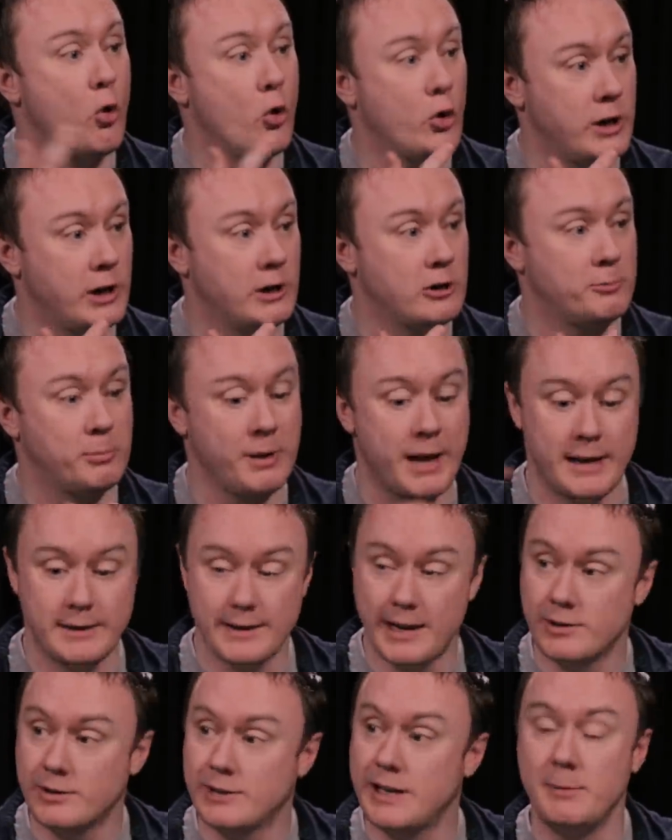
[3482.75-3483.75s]
audience
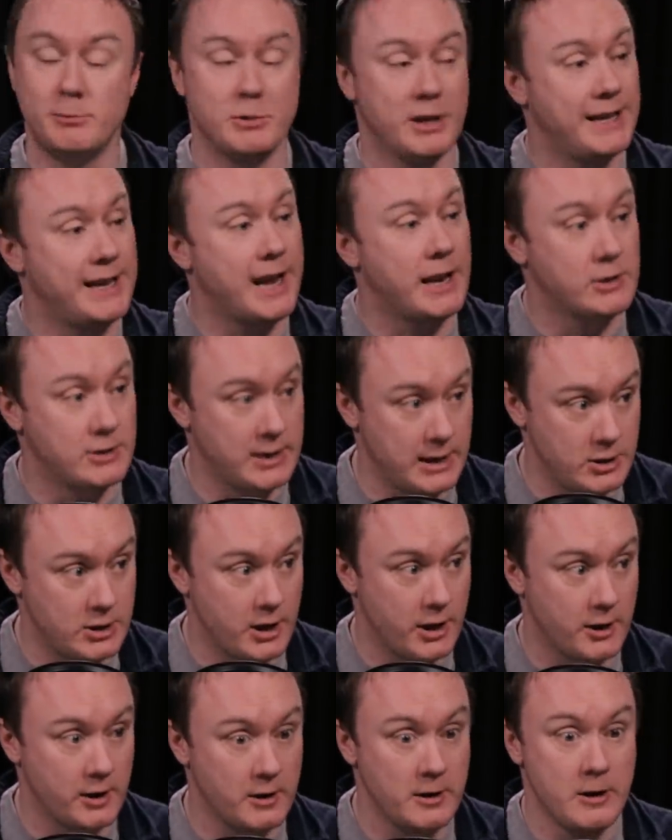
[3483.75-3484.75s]
plays as teams and against each
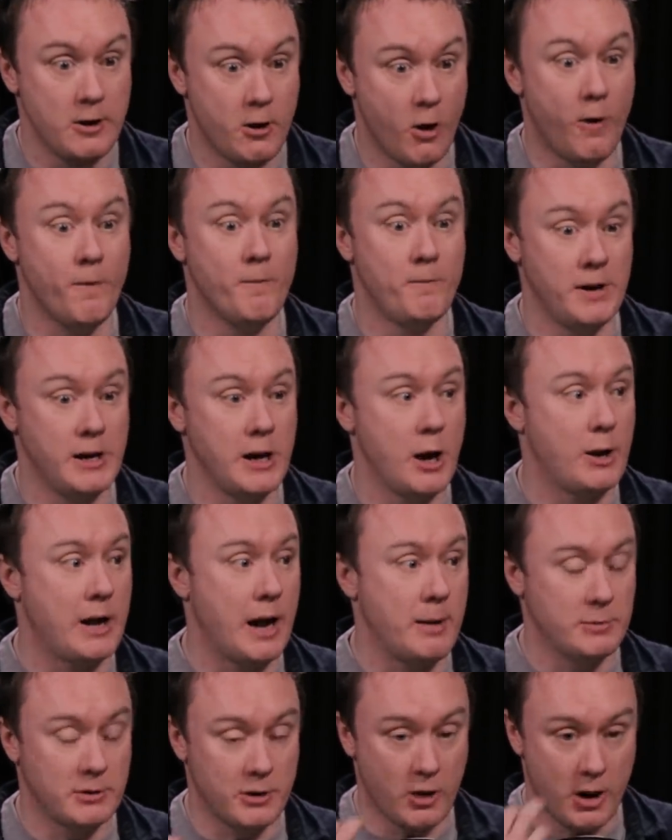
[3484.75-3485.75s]
other on video
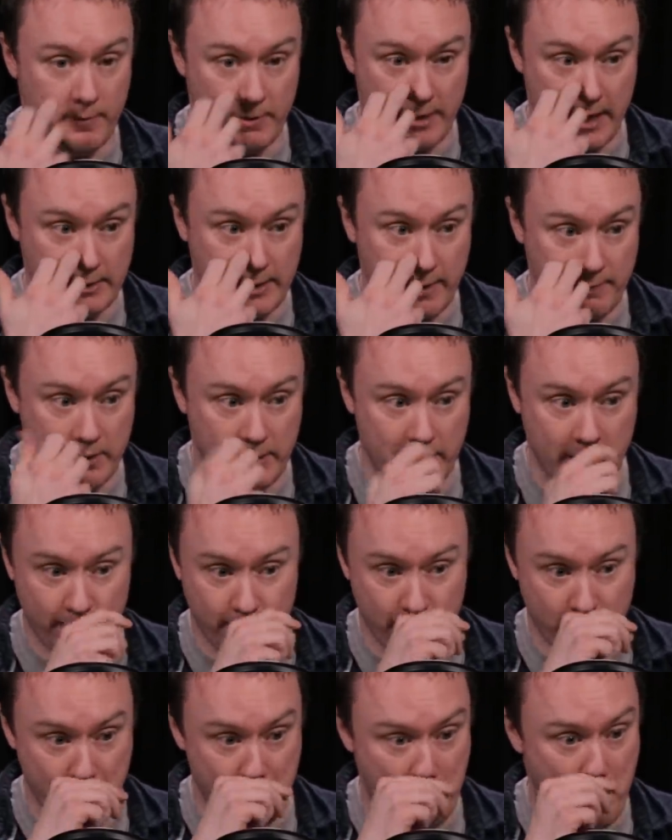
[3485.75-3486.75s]
games live, and that's everything
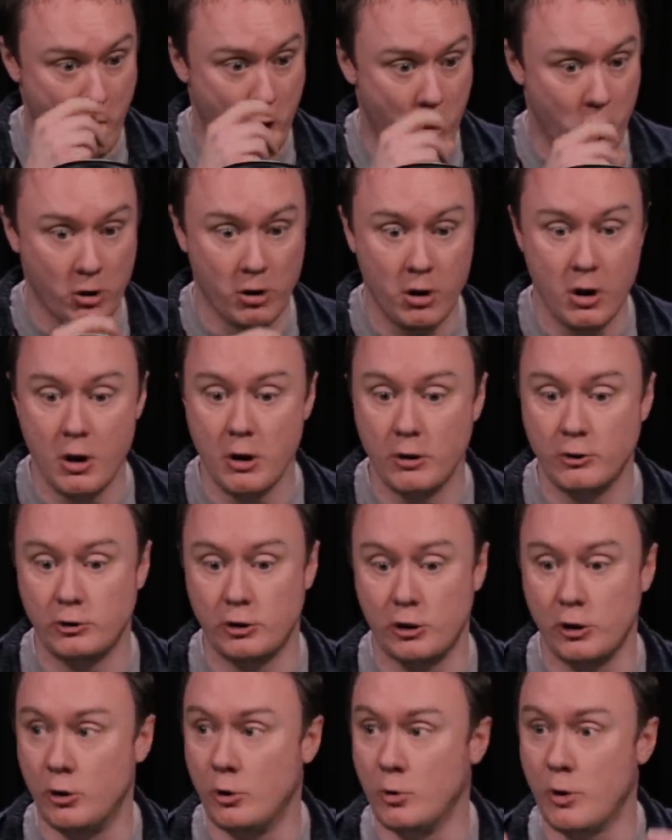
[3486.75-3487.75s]
from Pong
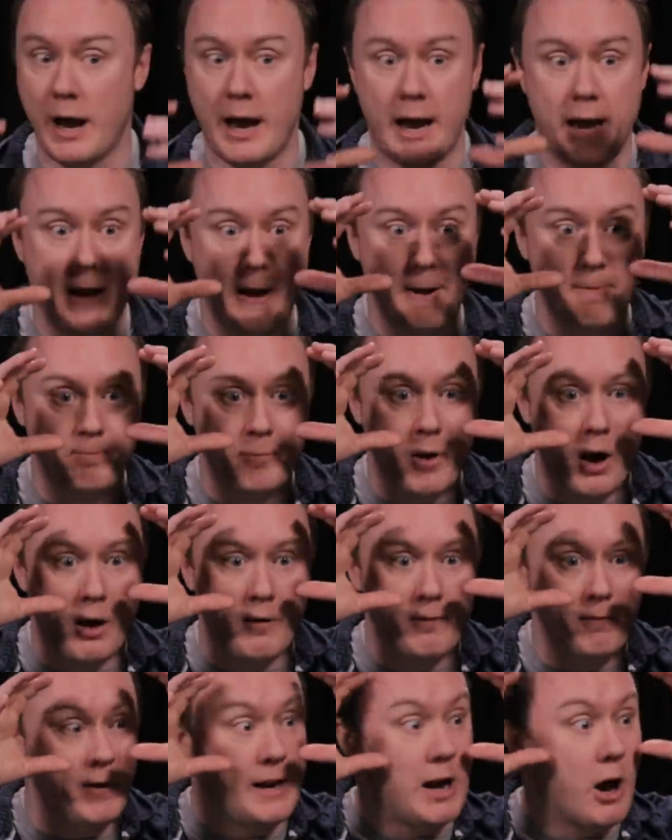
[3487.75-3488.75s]
to a
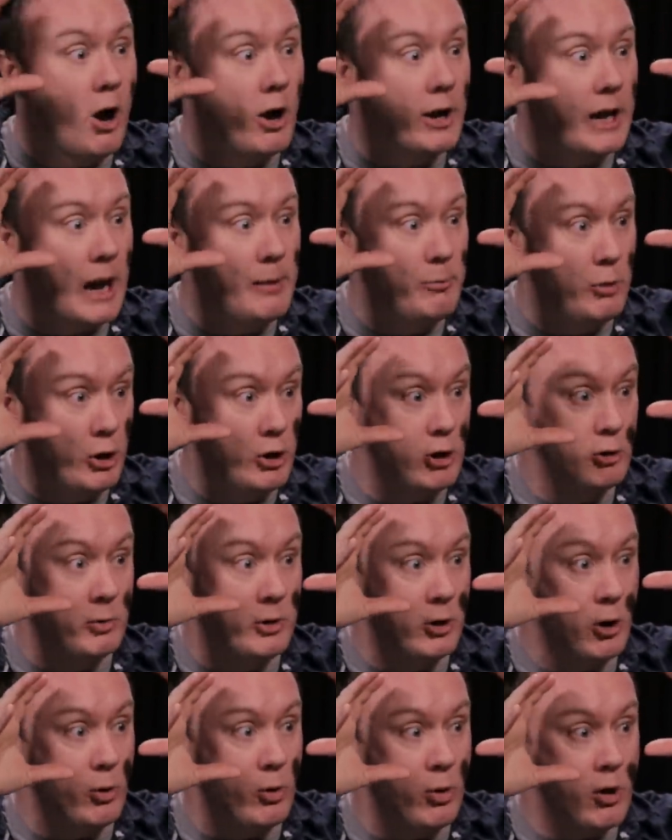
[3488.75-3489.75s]
uh, VR game you can use
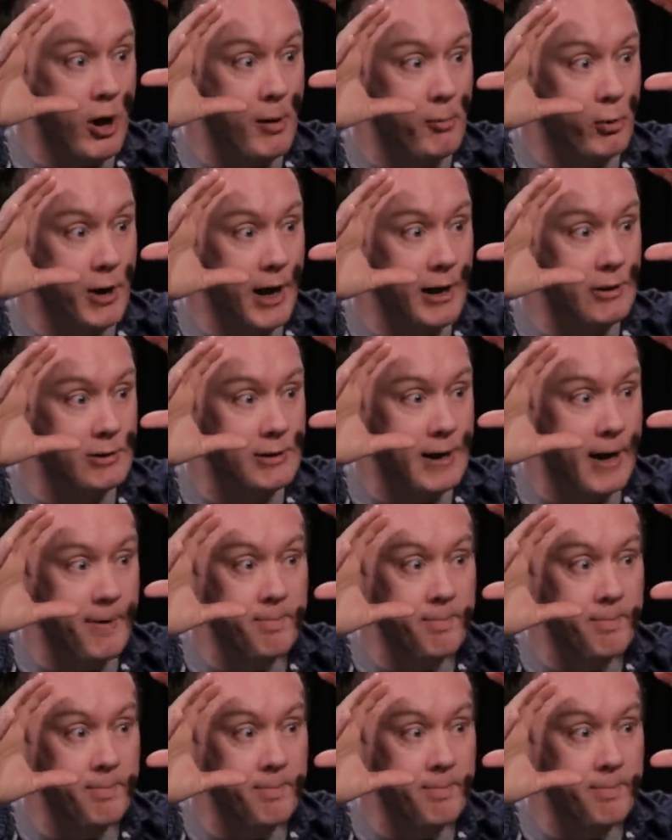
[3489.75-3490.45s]
with a Google Cardboard headset.